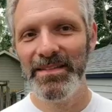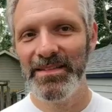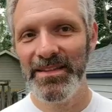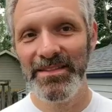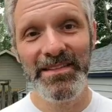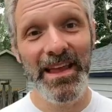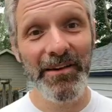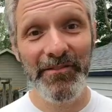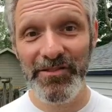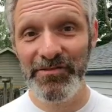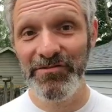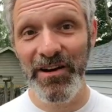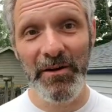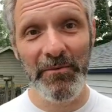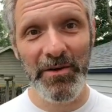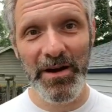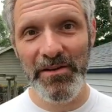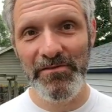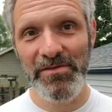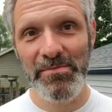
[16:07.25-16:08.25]
Let's have a great
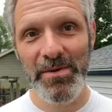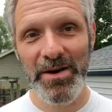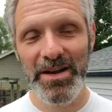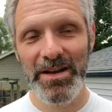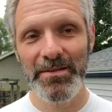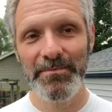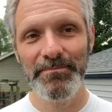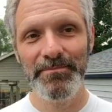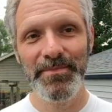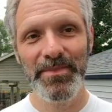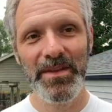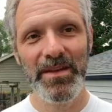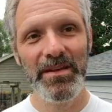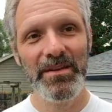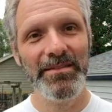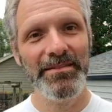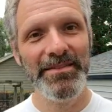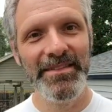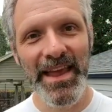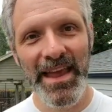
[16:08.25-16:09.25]
one, everybody.
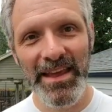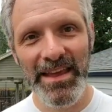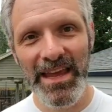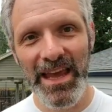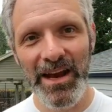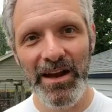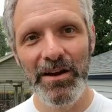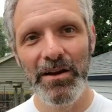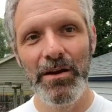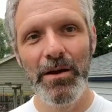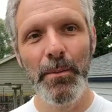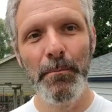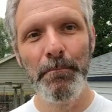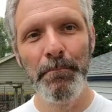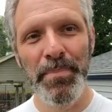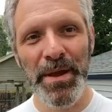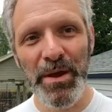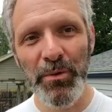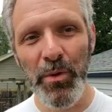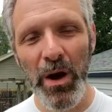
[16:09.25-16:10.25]
Take care.
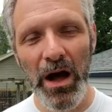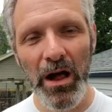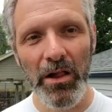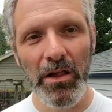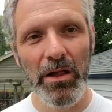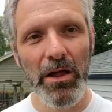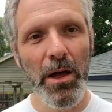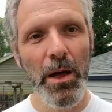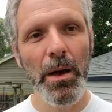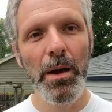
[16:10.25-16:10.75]
Be well.